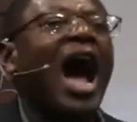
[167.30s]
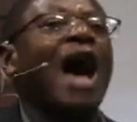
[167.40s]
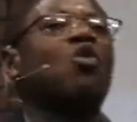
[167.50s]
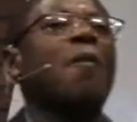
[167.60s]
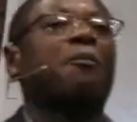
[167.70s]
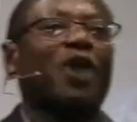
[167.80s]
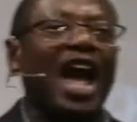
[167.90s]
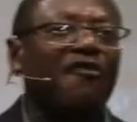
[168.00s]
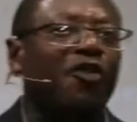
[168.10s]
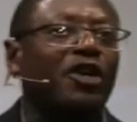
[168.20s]
And we
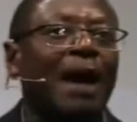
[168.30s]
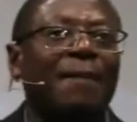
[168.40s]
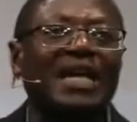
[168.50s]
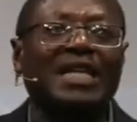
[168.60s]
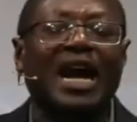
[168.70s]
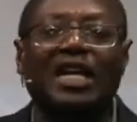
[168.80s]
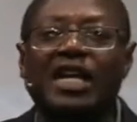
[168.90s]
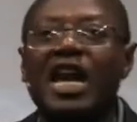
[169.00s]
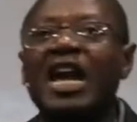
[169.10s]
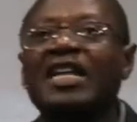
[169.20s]
pray
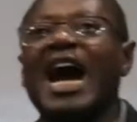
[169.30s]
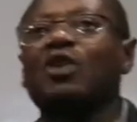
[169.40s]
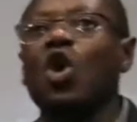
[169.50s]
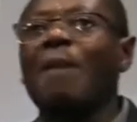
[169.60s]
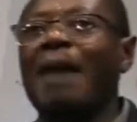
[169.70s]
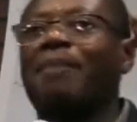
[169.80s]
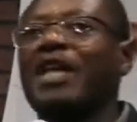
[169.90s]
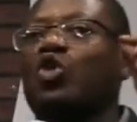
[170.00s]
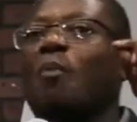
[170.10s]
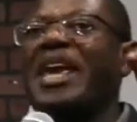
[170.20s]
fundamentally that human
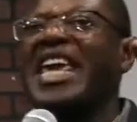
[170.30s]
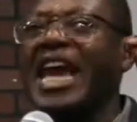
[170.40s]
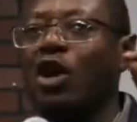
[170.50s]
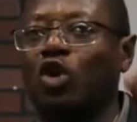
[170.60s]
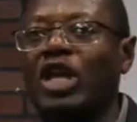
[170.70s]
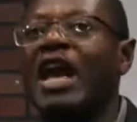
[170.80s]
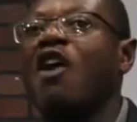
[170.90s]
beings will be healed